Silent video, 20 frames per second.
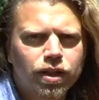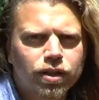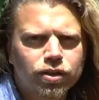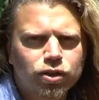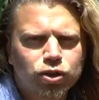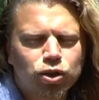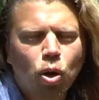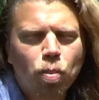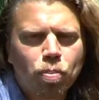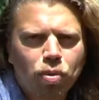
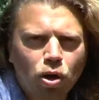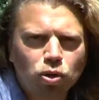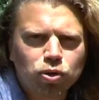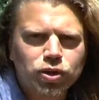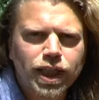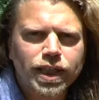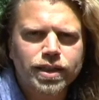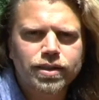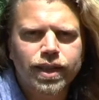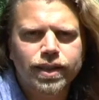so
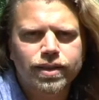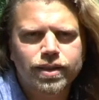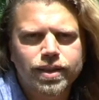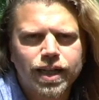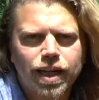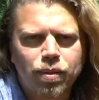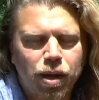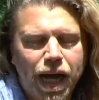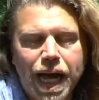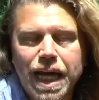processed that it
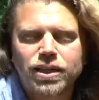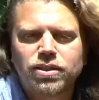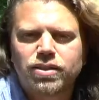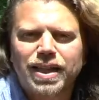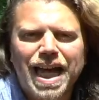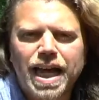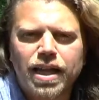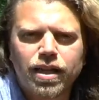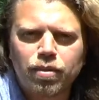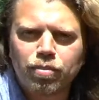hasn't
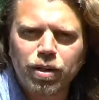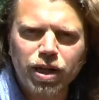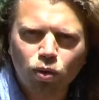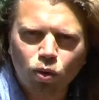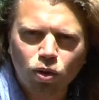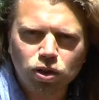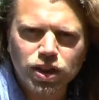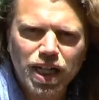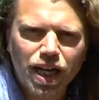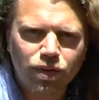any
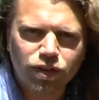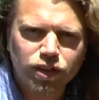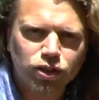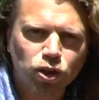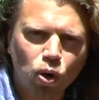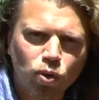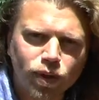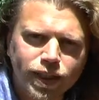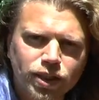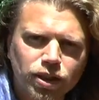minerals left. It's
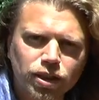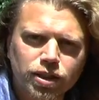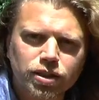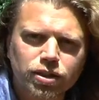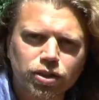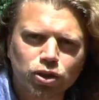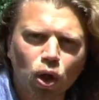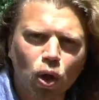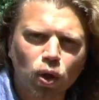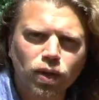only just
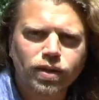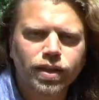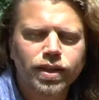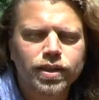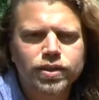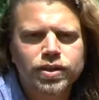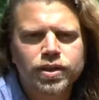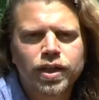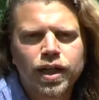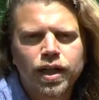
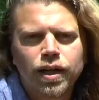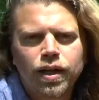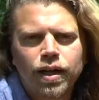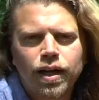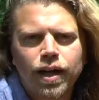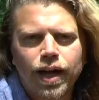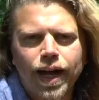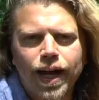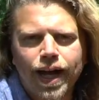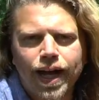saltness
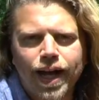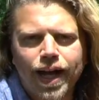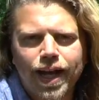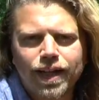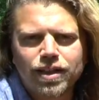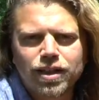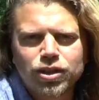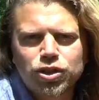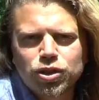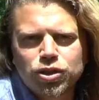
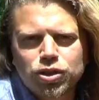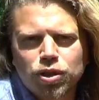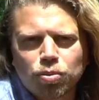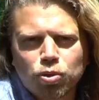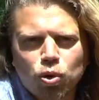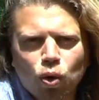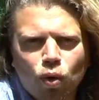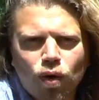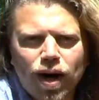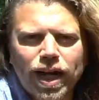and there's just some
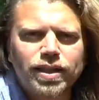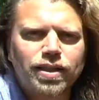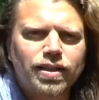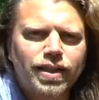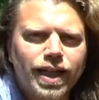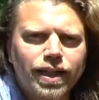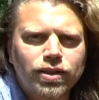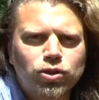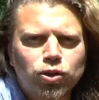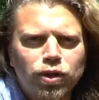chloride
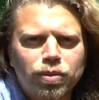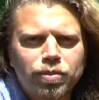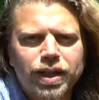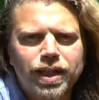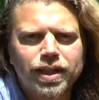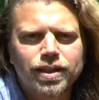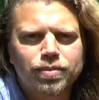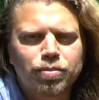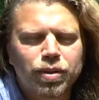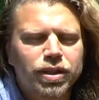and natrium in
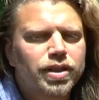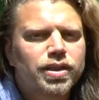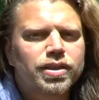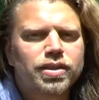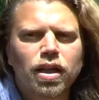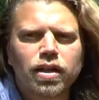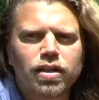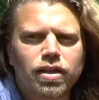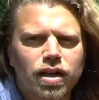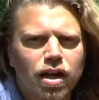it, but
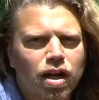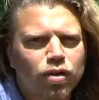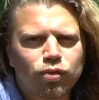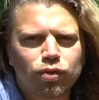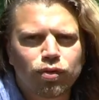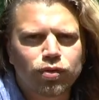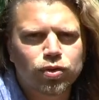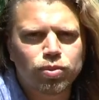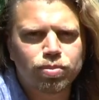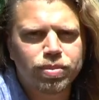it's not
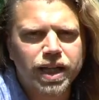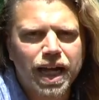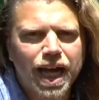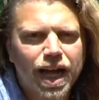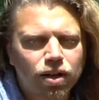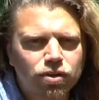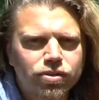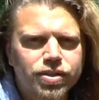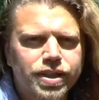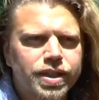enough to be
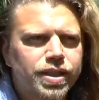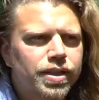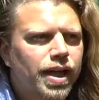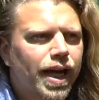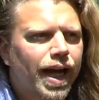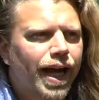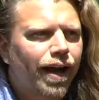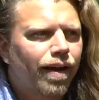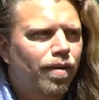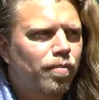healthy
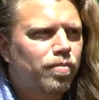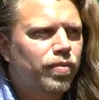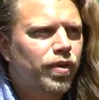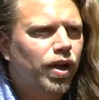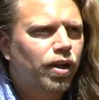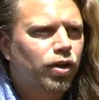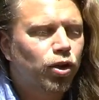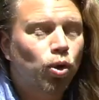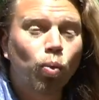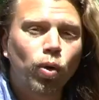and
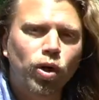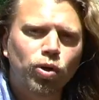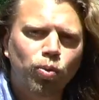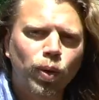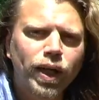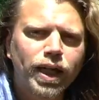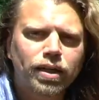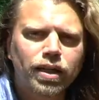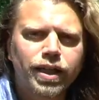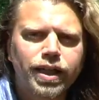you will
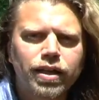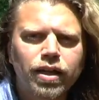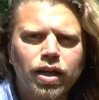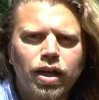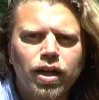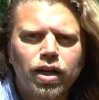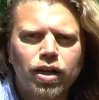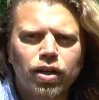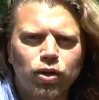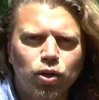quickly
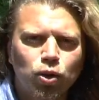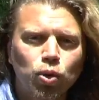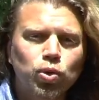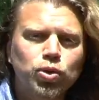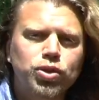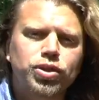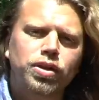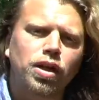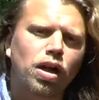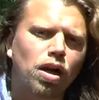
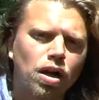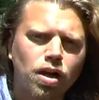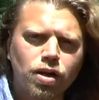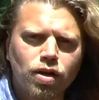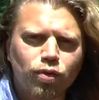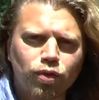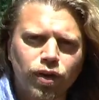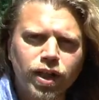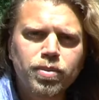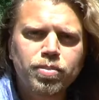use a lot
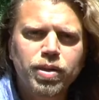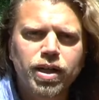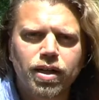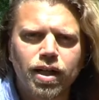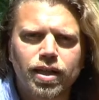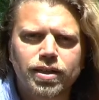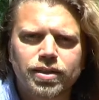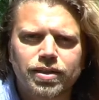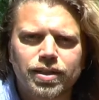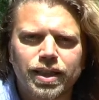of it
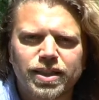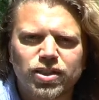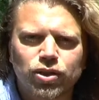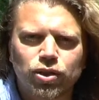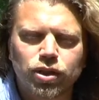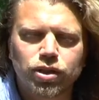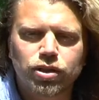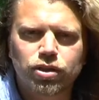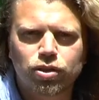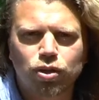because it's
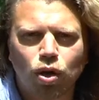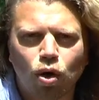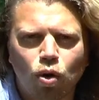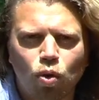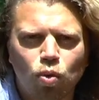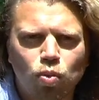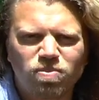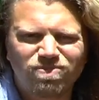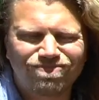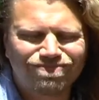just
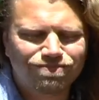so